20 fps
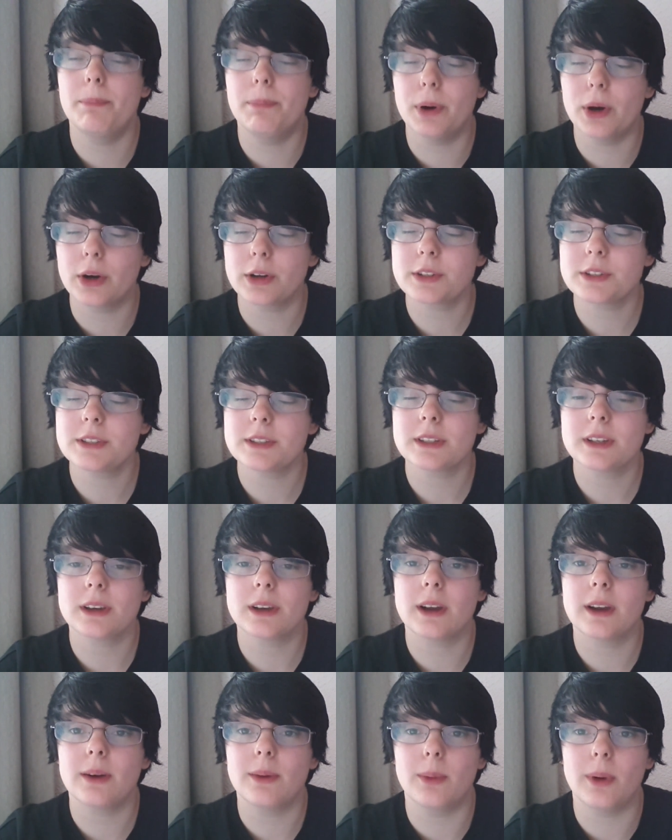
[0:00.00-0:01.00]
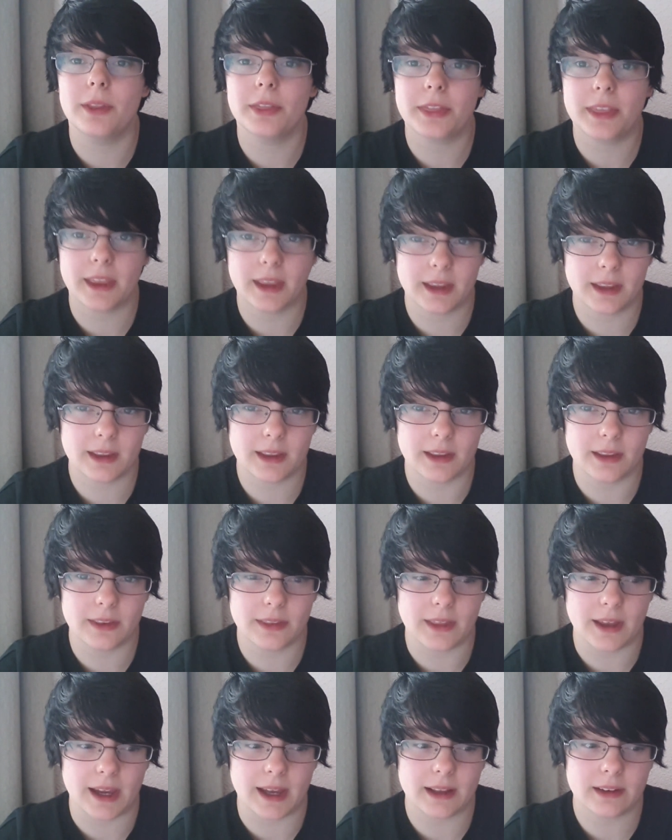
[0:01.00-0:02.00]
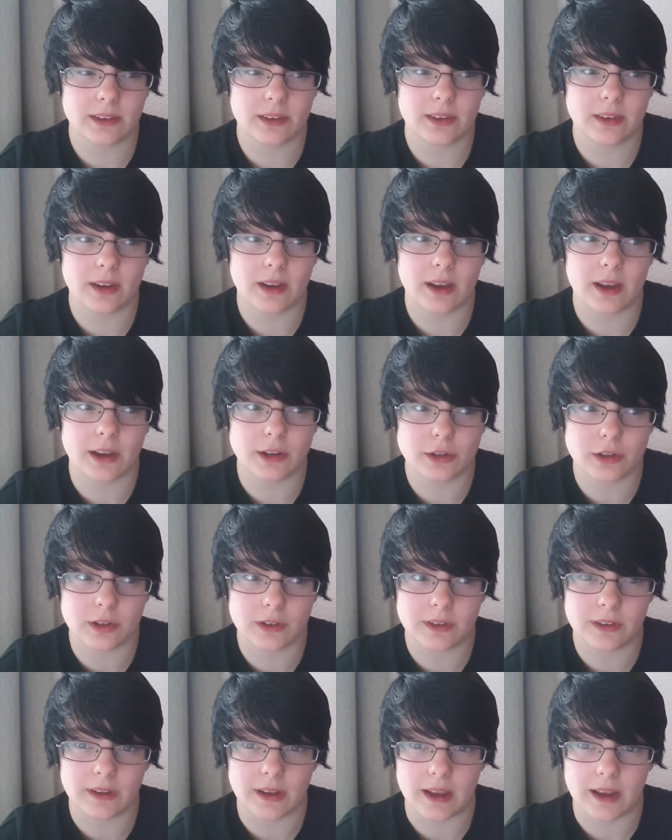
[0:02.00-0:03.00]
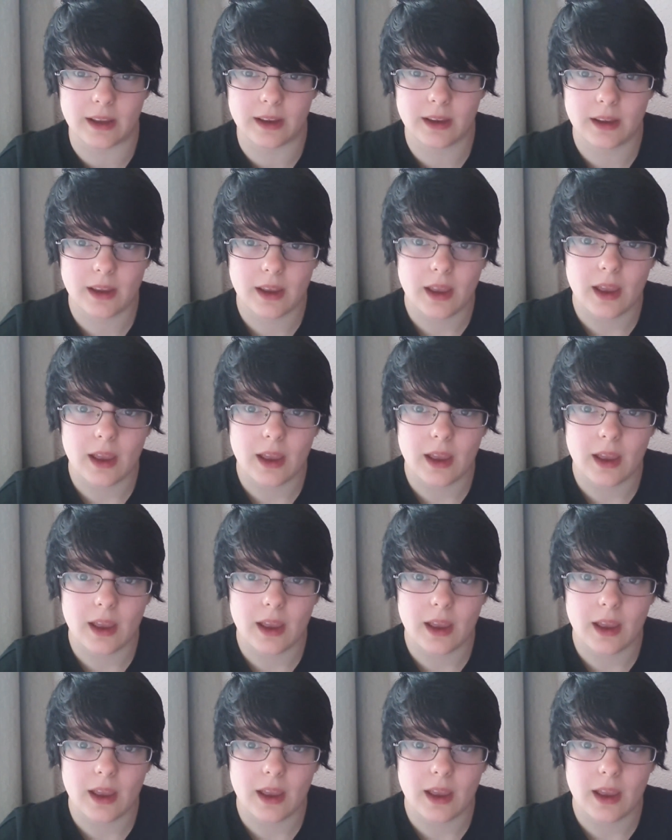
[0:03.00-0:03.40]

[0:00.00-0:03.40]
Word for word: but one thing that I should say